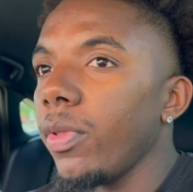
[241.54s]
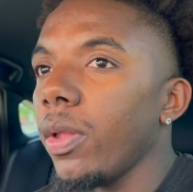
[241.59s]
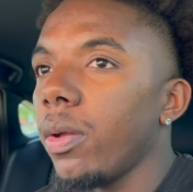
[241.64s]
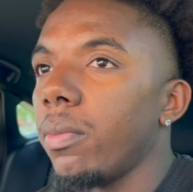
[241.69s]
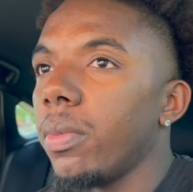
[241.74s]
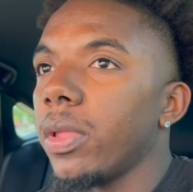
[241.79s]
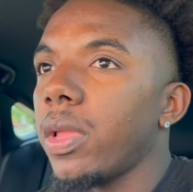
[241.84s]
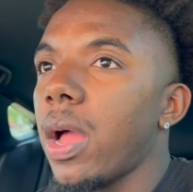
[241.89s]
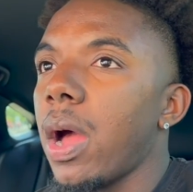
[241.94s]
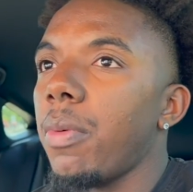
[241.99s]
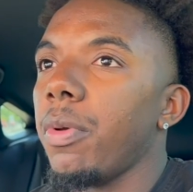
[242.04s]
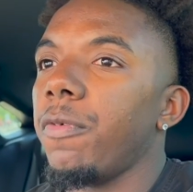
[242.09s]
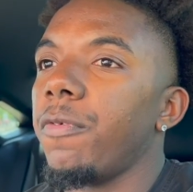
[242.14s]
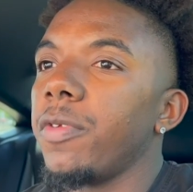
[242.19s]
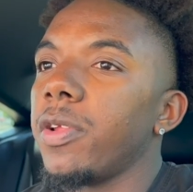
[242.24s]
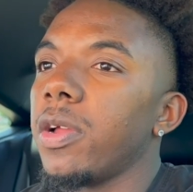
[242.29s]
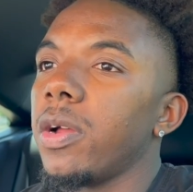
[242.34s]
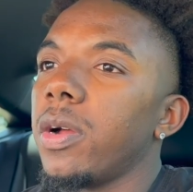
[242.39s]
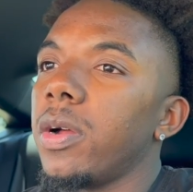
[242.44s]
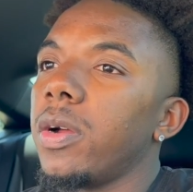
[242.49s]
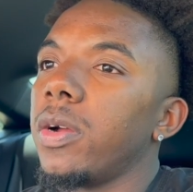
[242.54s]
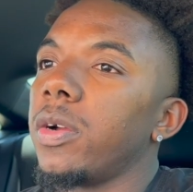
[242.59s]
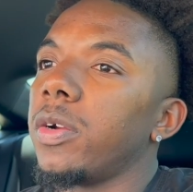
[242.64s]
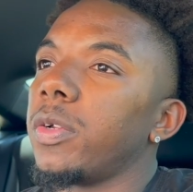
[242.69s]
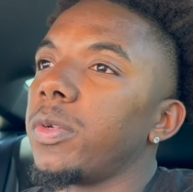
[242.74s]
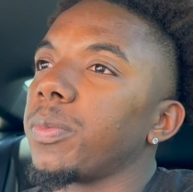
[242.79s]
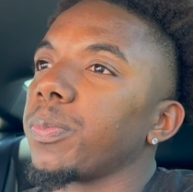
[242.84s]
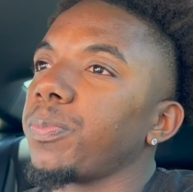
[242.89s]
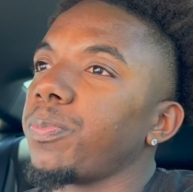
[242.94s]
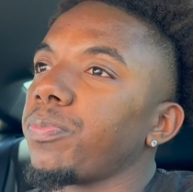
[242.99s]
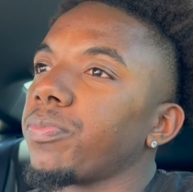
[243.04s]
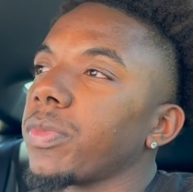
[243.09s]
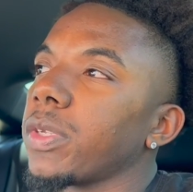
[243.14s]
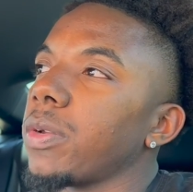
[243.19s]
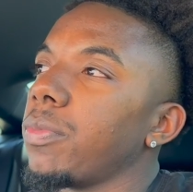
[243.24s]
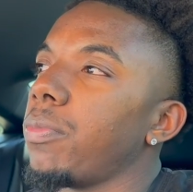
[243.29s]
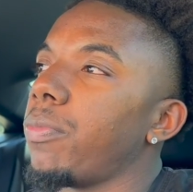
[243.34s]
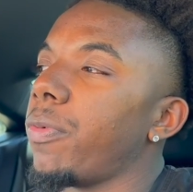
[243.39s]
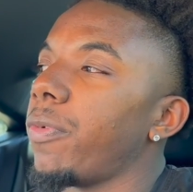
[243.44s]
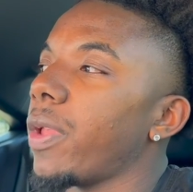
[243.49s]
But nah, we finna uh
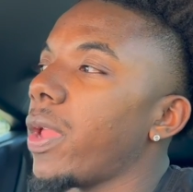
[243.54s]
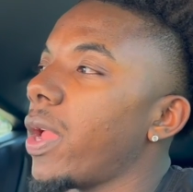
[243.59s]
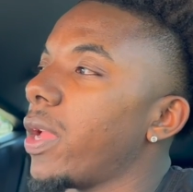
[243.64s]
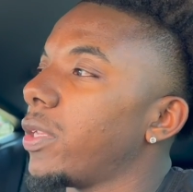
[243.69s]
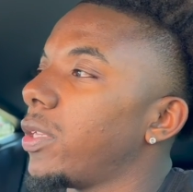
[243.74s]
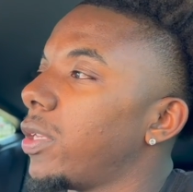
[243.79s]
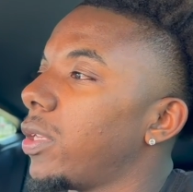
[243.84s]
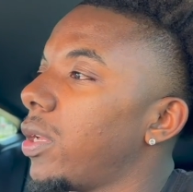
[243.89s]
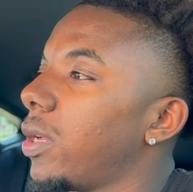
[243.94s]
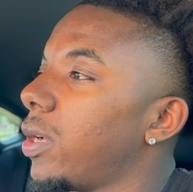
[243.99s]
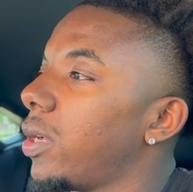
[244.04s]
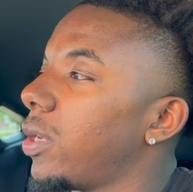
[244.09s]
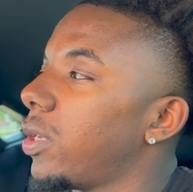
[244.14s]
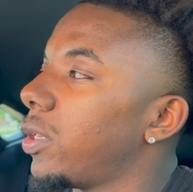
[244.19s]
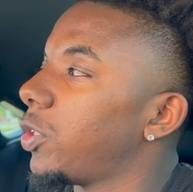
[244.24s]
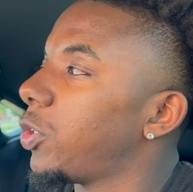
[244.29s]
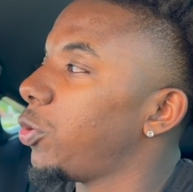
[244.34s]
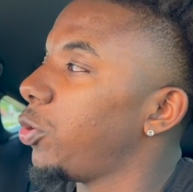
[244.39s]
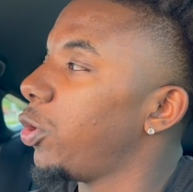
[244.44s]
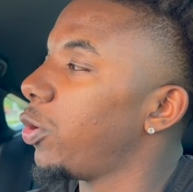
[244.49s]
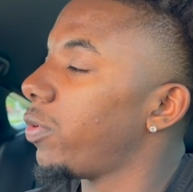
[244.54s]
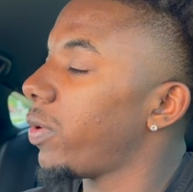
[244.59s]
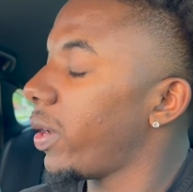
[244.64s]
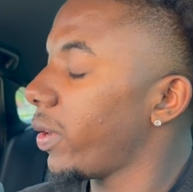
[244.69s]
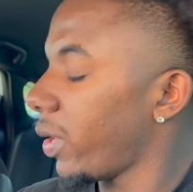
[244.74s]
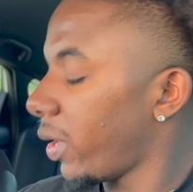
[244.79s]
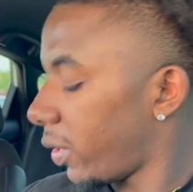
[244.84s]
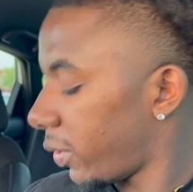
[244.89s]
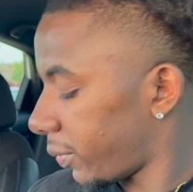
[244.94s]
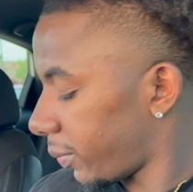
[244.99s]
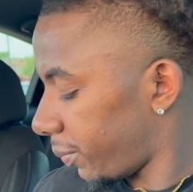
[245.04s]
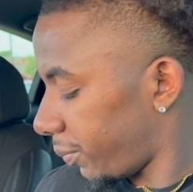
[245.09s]
we finna head to the uh studio right now.